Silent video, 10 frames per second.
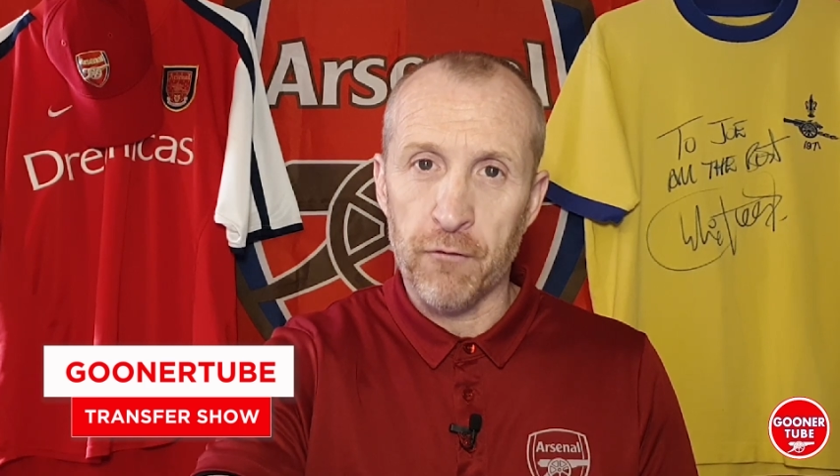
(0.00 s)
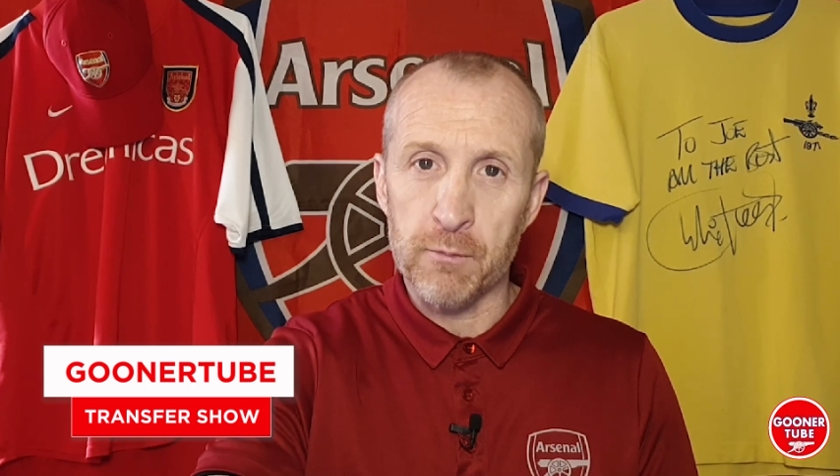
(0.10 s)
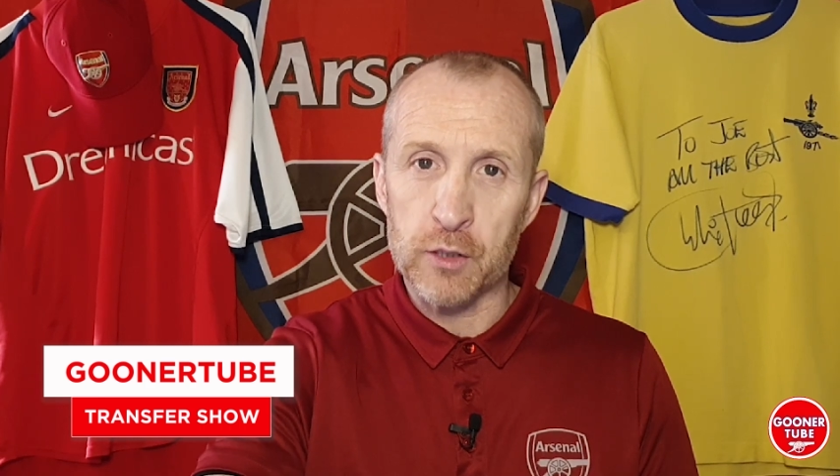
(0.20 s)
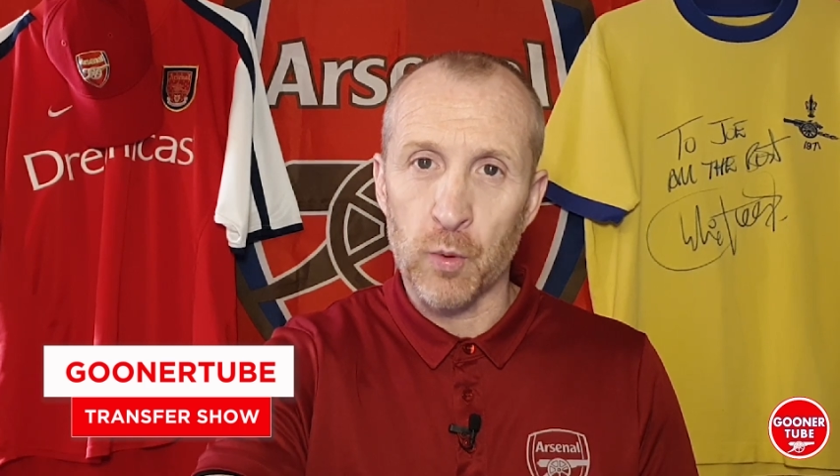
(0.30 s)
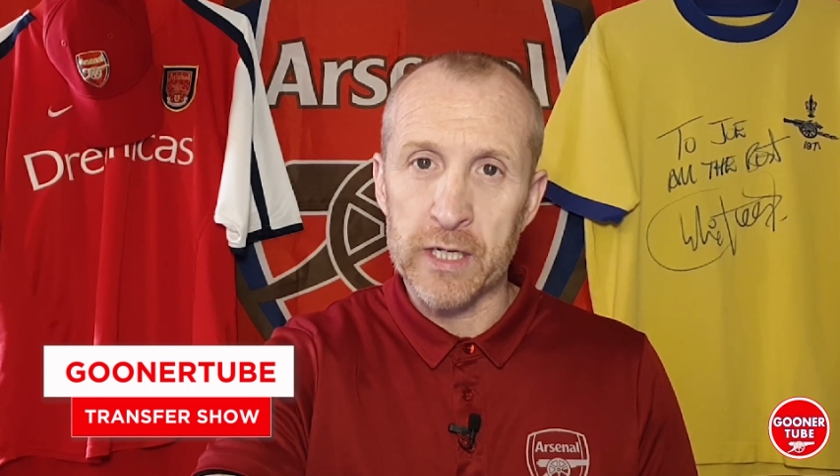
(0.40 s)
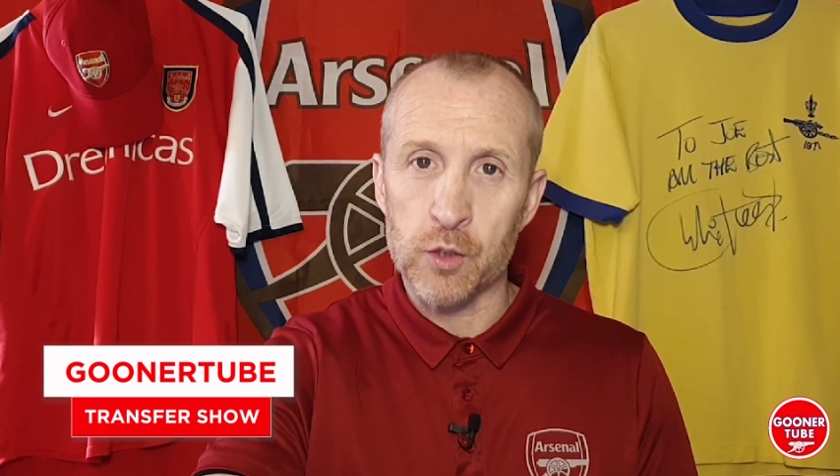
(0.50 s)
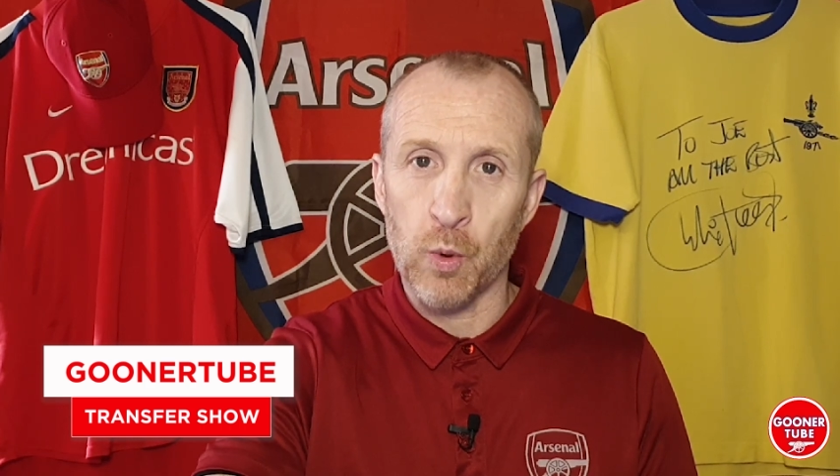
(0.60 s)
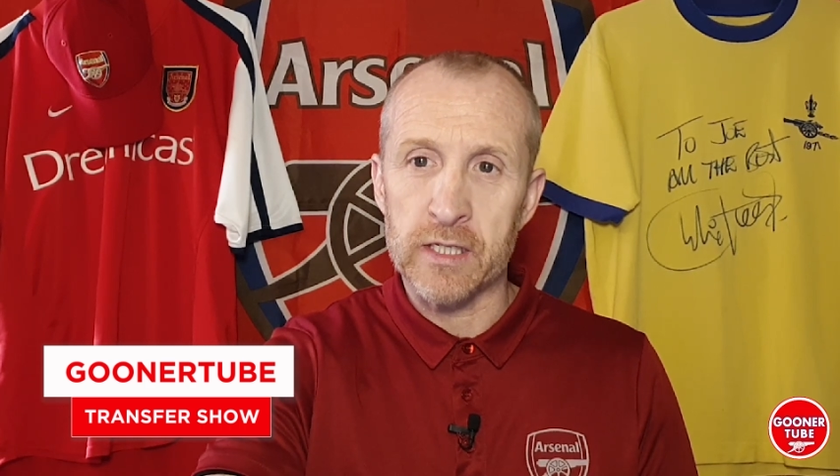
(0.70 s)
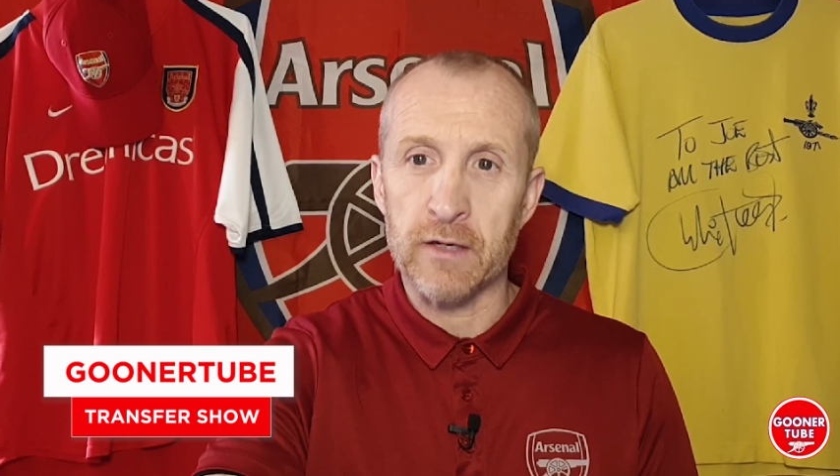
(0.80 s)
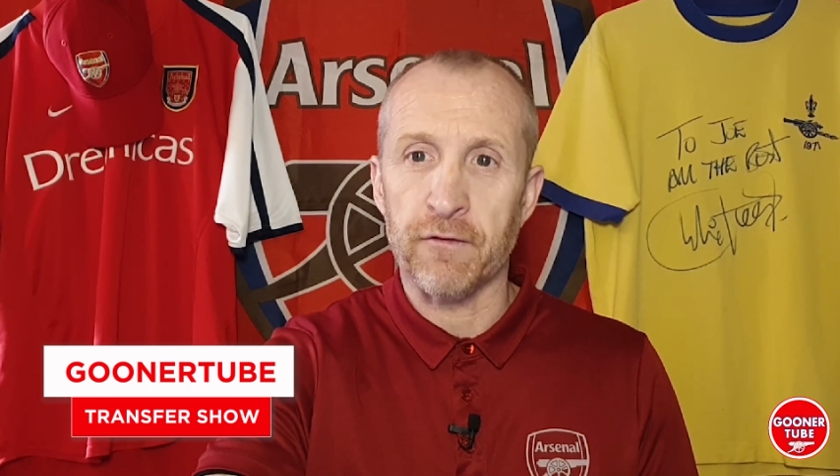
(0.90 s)
for between
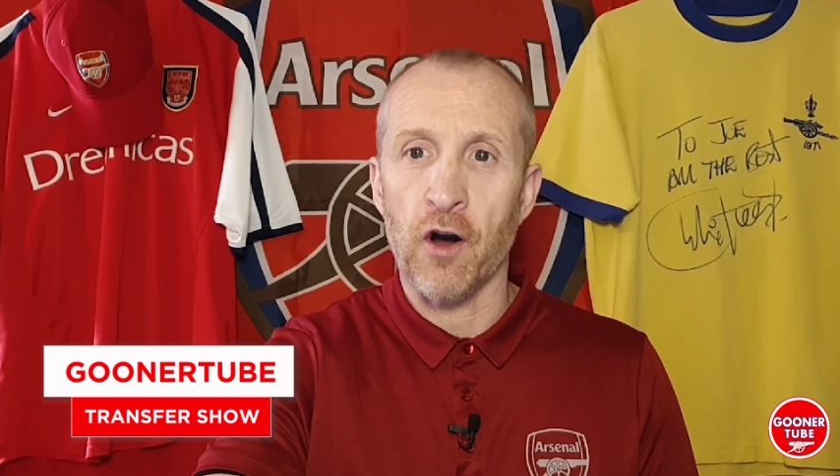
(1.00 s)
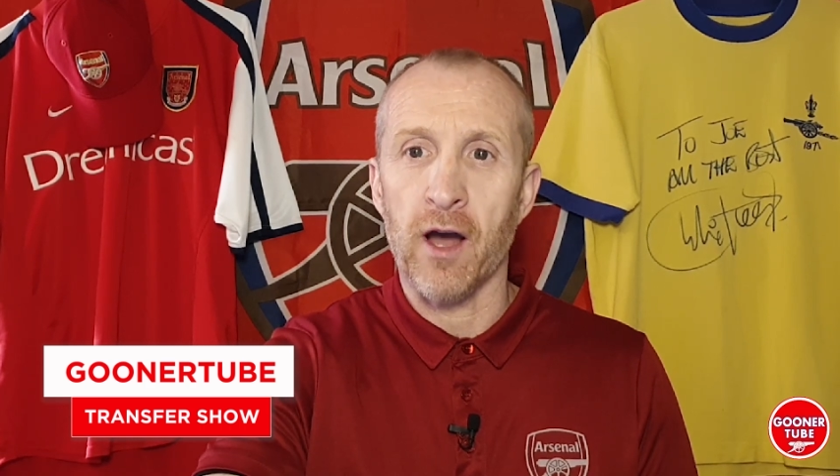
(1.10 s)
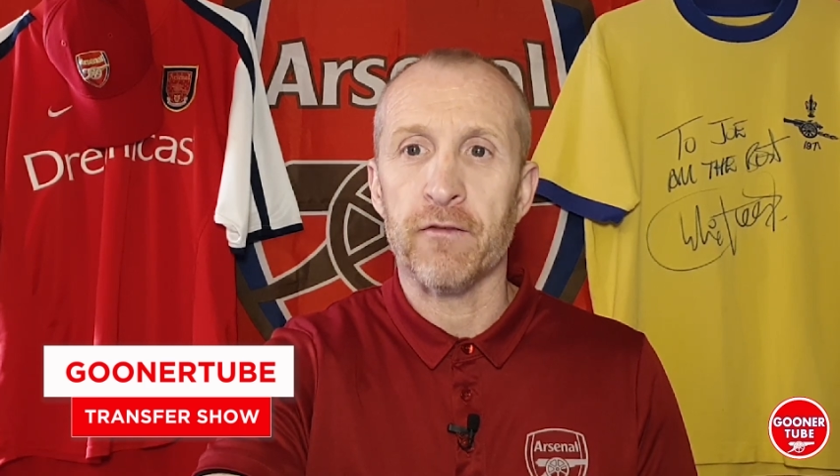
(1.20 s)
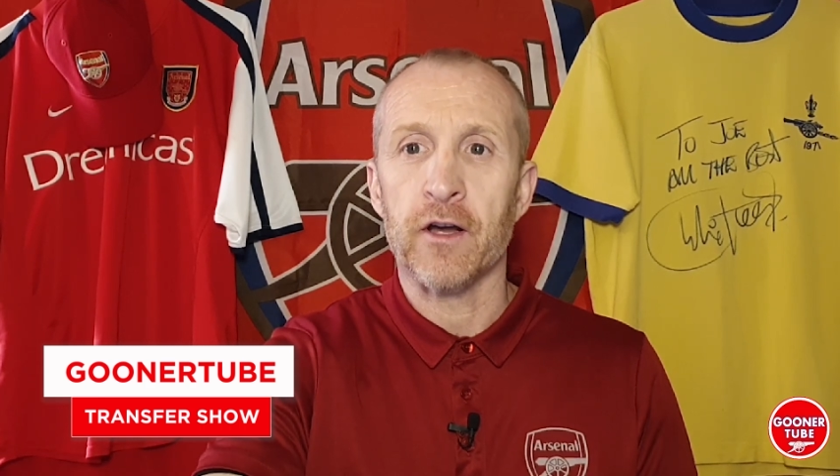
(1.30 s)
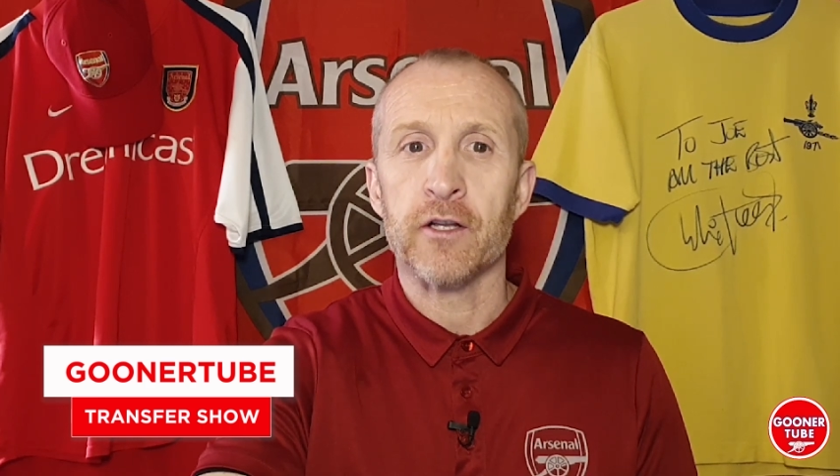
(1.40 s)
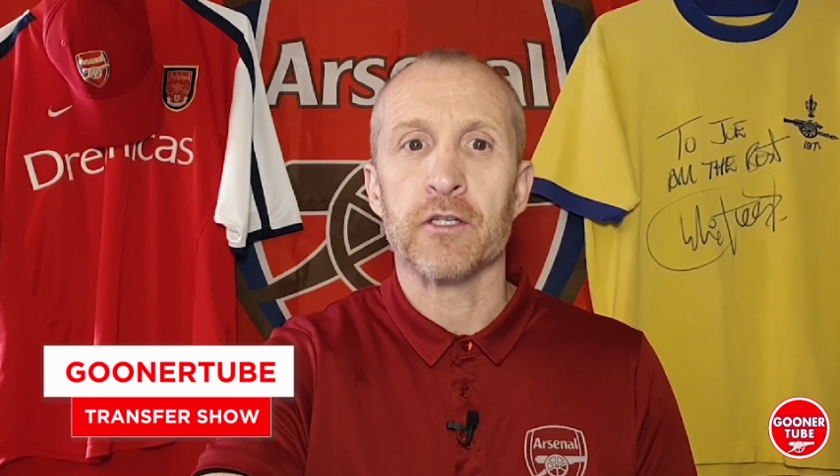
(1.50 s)
25